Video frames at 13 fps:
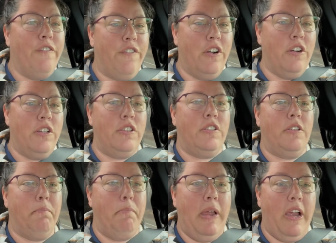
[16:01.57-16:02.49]

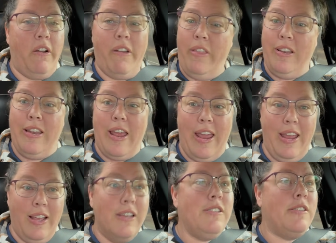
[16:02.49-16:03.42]
First bear of the
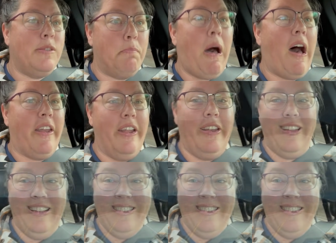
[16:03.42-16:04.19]
day spotted.